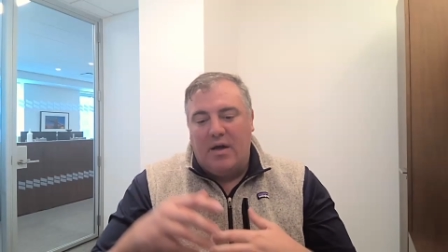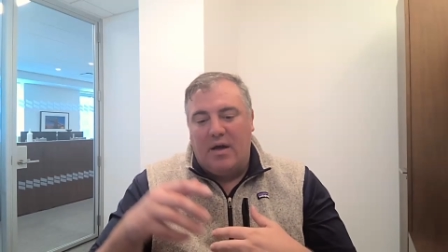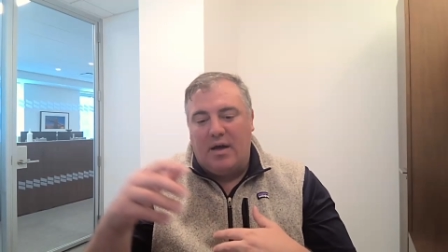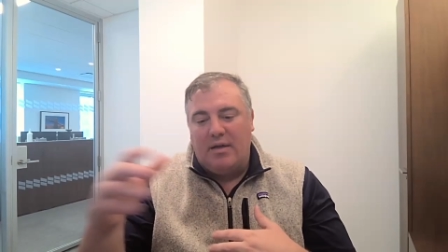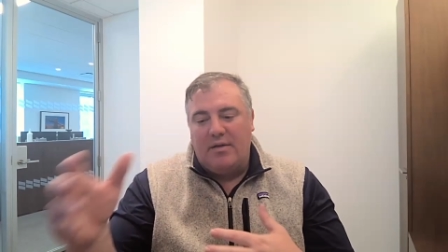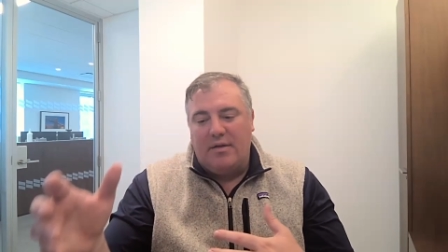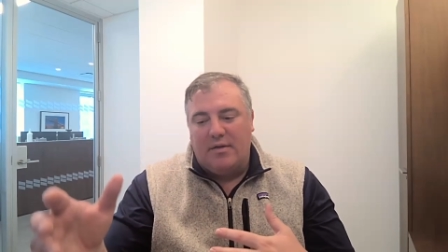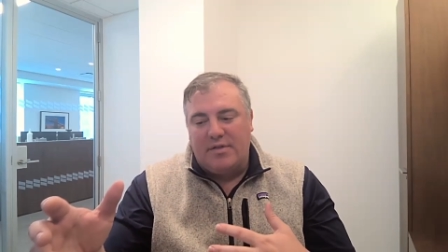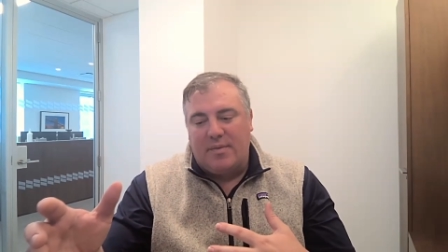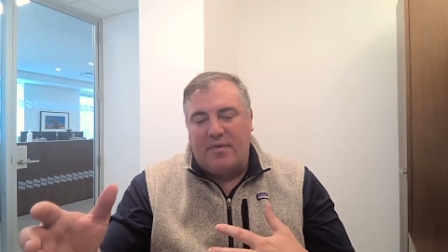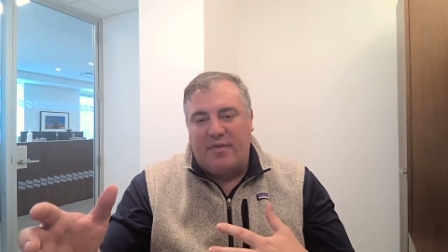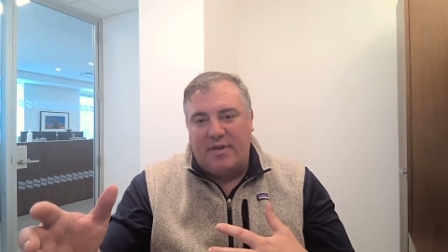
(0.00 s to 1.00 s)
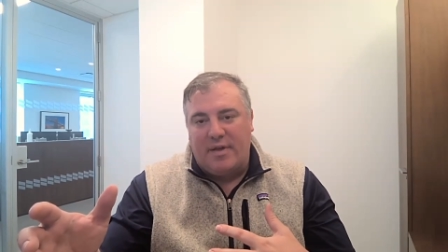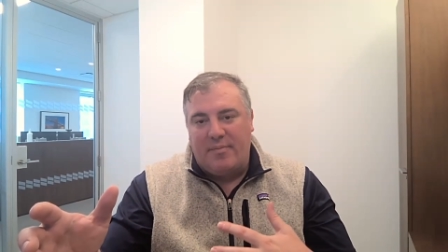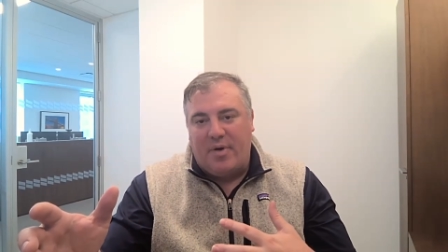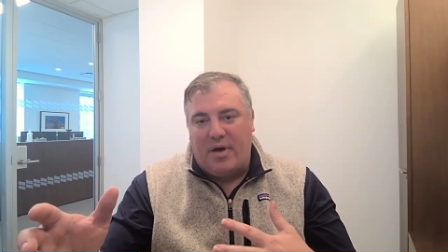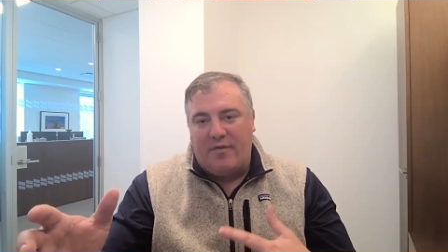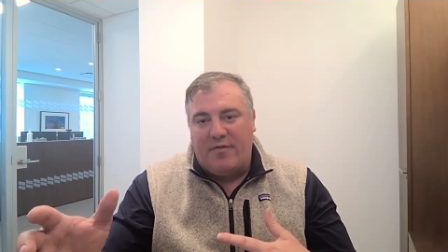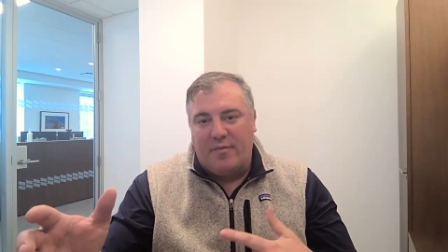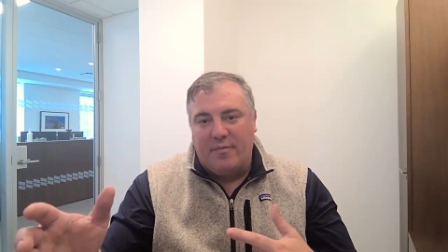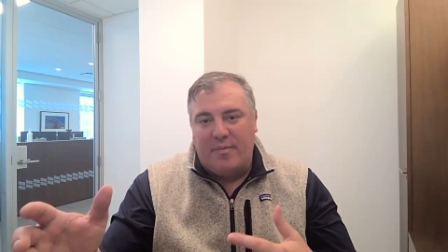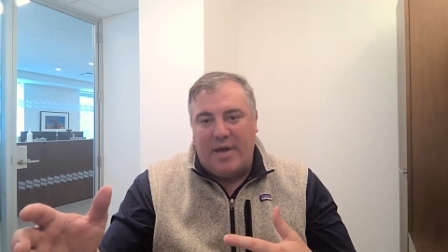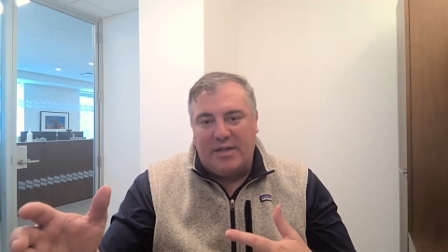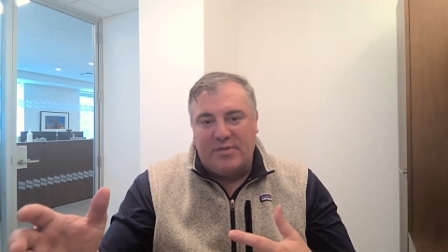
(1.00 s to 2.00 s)
Some of it they bought
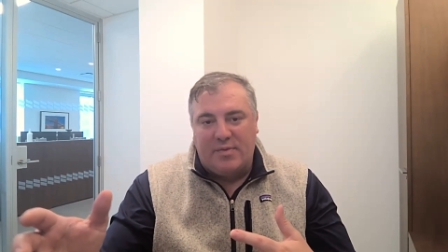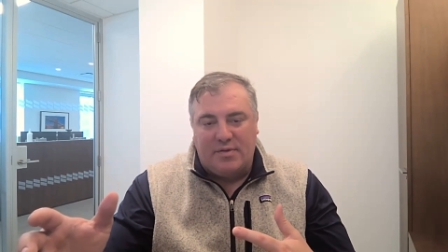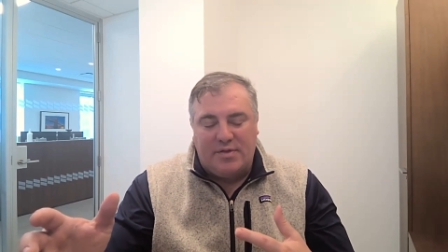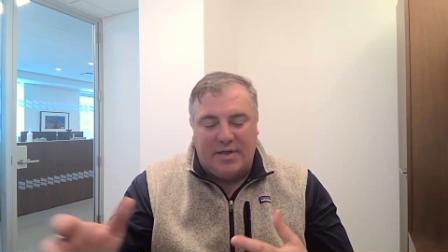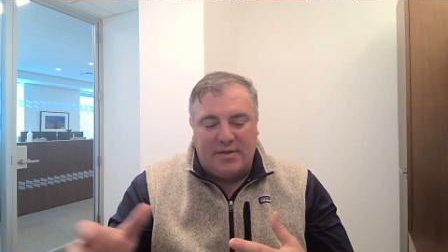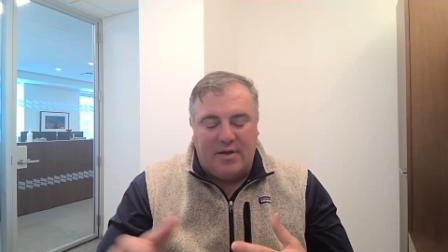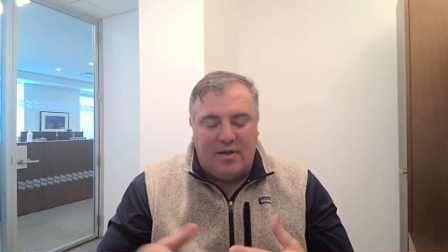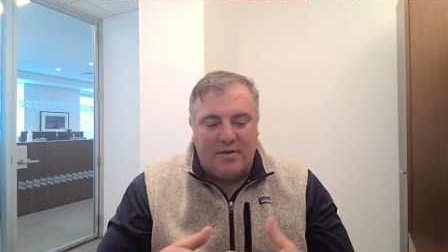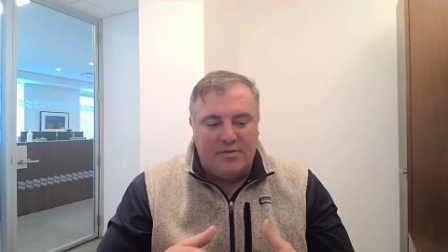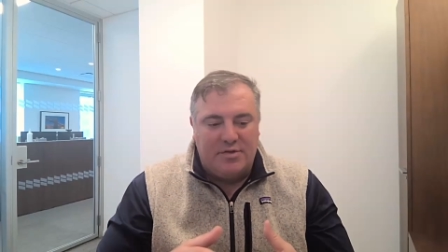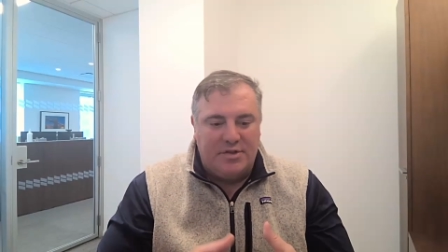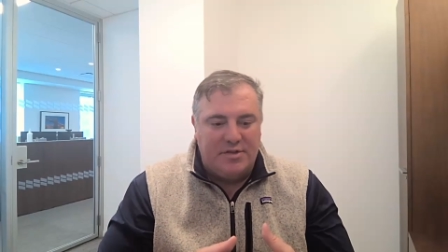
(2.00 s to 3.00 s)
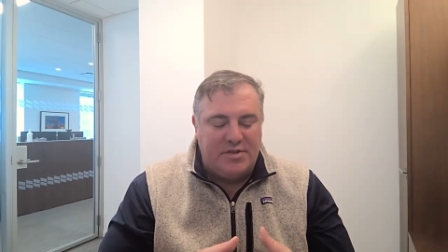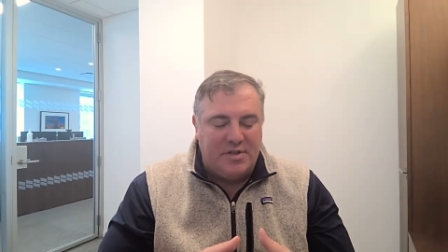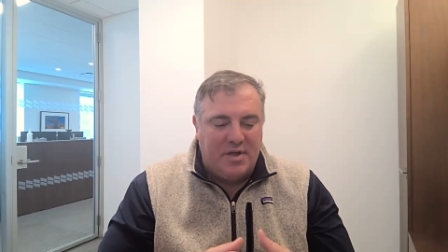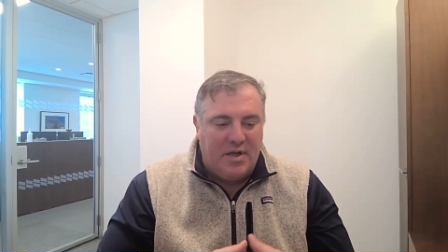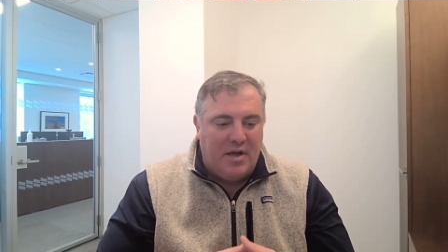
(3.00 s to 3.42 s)
from Maxwell Technologies,